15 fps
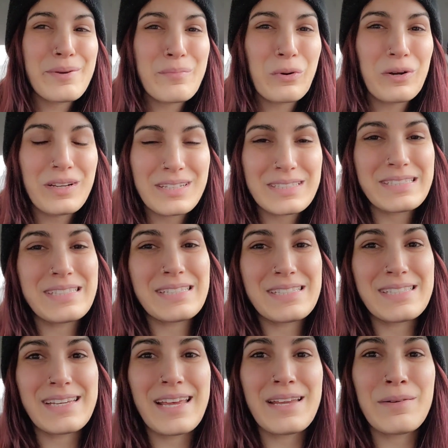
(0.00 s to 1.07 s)
more
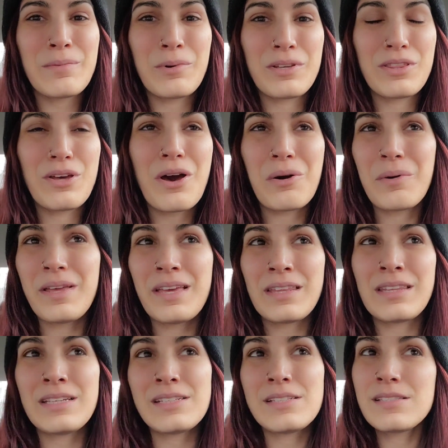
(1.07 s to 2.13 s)
consistent with going at
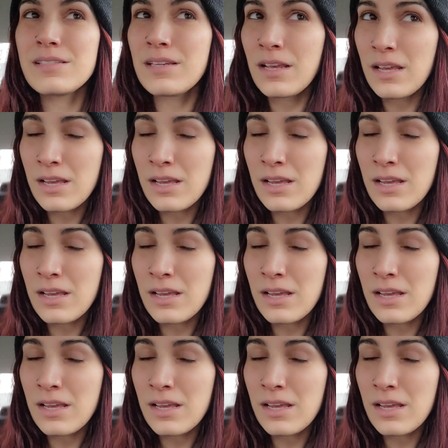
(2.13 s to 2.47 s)
least